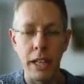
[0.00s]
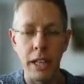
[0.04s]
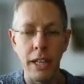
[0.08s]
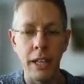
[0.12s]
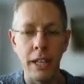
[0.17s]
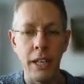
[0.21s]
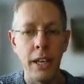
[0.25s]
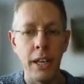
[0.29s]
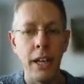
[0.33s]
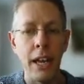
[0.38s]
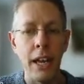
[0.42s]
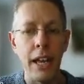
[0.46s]

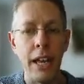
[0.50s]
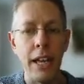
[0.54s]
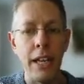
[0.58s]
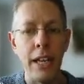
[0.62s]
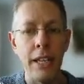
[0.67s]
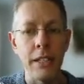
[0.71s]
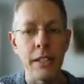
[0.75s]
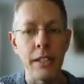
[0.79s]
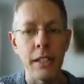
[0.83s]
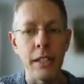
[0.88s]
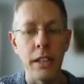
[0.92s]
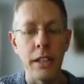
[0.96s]
is
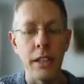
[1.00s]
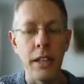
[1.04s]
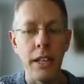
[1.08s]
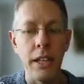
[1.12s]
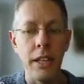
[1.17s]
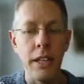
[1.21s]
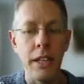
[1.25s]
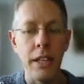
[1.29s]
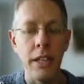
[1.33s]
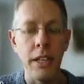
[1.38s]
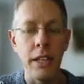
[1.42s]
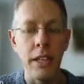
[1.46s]
the
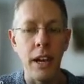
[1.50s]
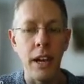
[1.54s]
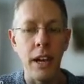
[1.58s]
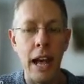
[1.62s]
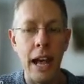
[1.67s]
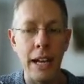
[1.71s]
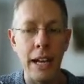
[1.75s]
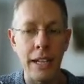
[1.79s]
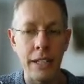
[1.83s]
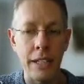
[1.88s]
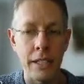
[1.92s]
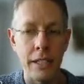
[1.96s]

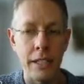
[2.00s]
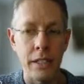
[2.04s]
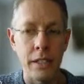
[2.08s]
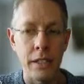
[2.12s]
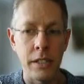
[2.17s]
axis